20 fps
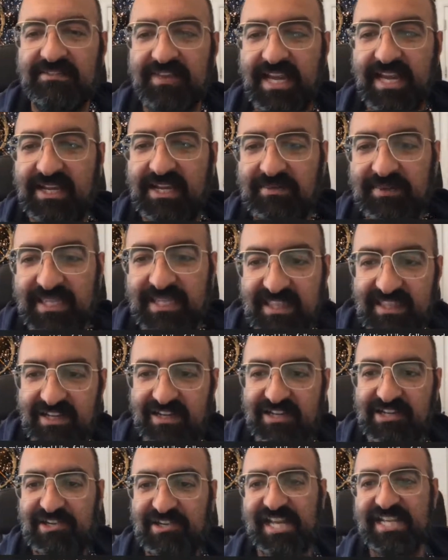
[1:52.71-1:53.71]
How can we get
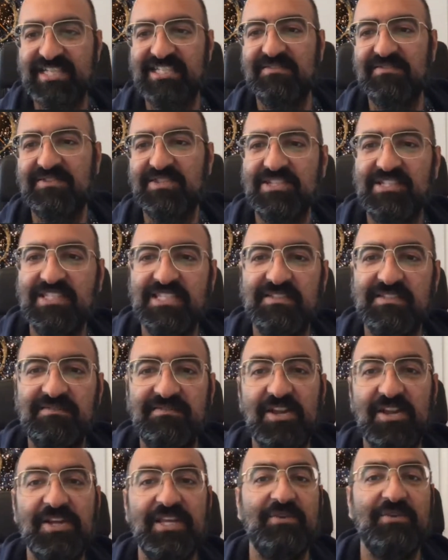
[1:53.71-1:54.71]
our creative juices
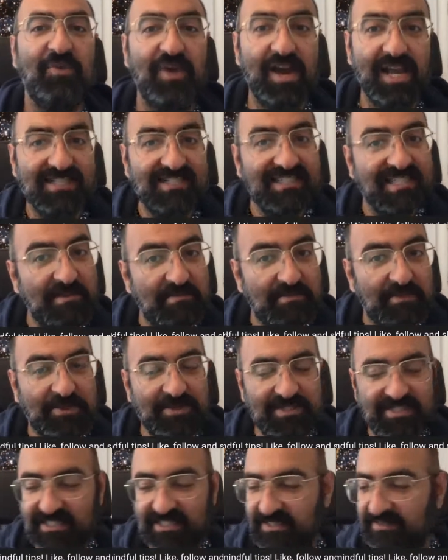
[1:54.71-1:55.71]
flowing? Why is it
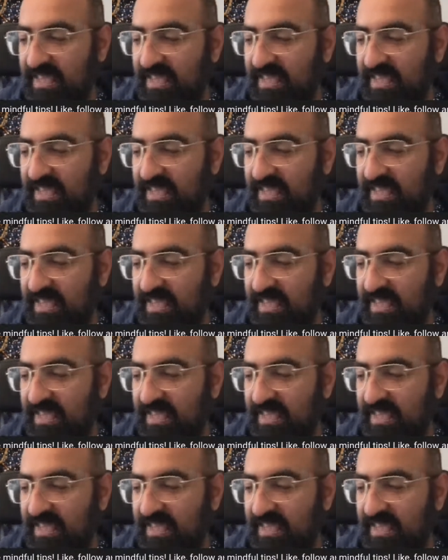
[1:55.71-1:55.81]
important?